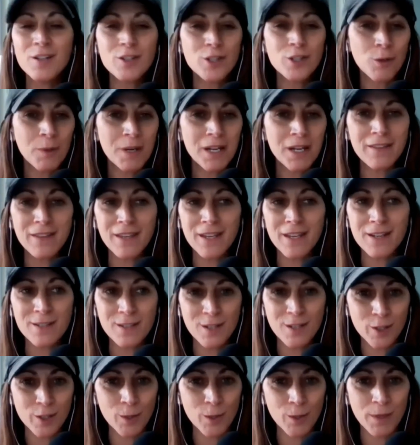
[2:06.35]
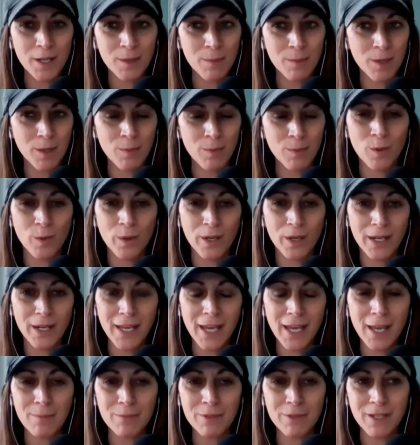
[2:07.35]
too many things to too many people when
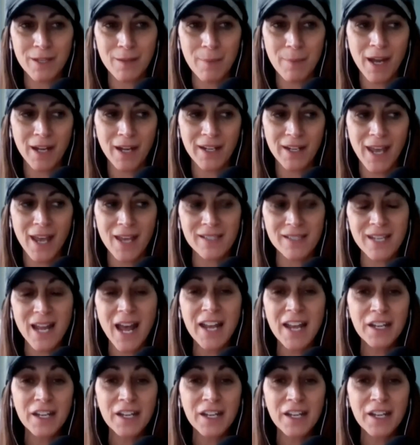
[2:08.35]
it came to the podcast.